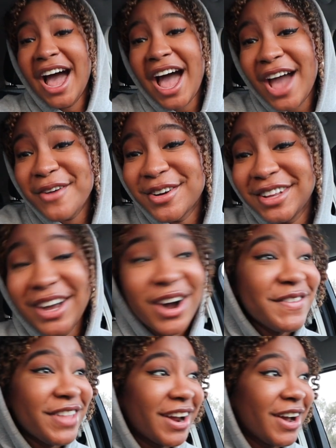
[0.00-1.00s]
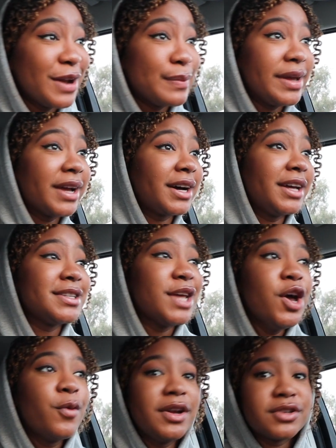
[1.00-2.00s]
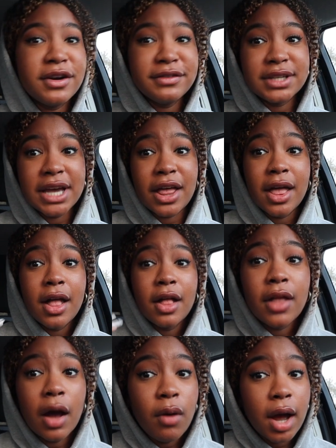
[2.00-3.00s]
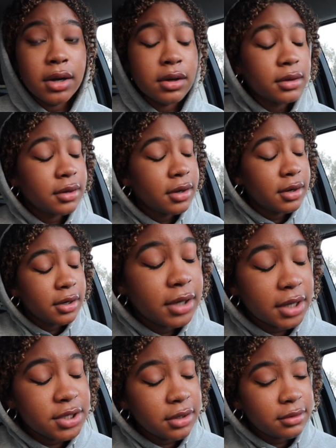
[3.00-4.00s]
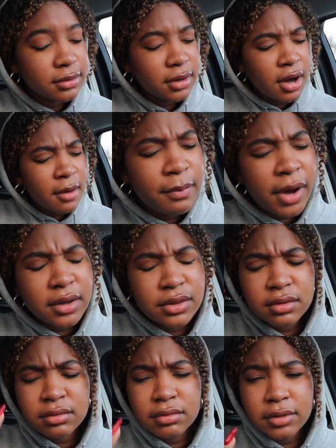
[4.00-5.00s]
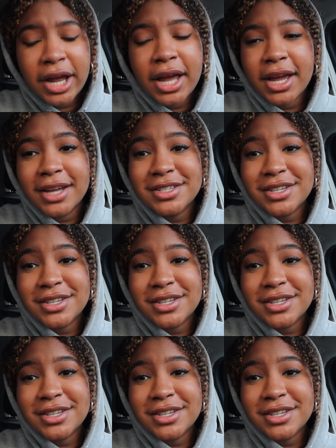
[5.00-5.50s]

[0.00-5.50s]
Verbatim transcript: I really hope they're good because we drove to not one, not two, but three